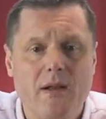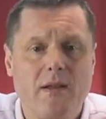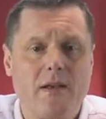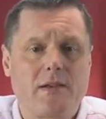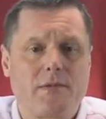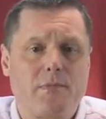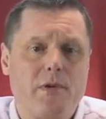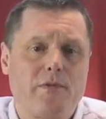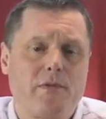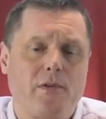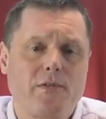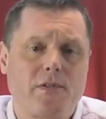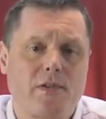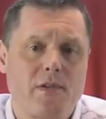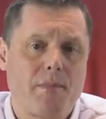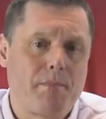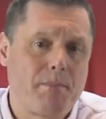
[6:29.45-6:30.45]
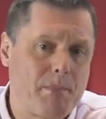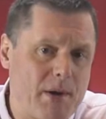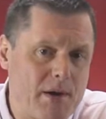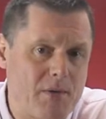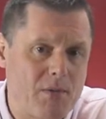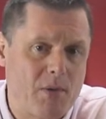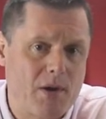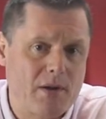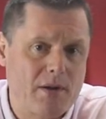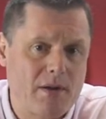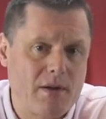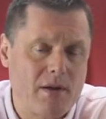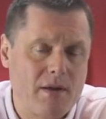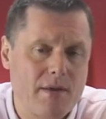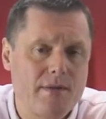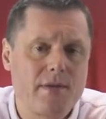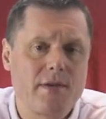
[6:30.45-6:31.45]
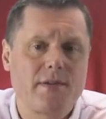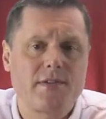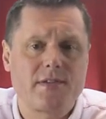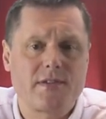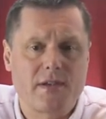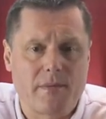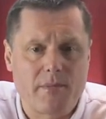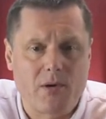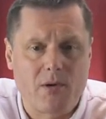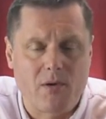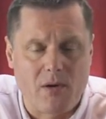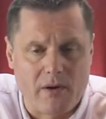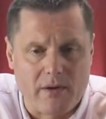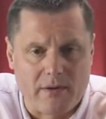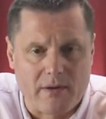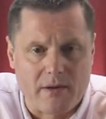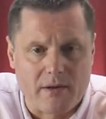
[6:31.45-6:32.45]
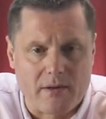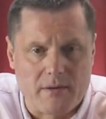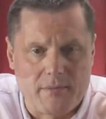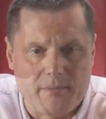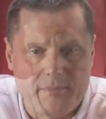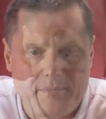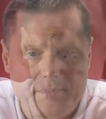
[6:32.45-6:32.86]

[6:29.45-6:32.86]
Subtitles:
Let's move on to the big one, the summer holiday.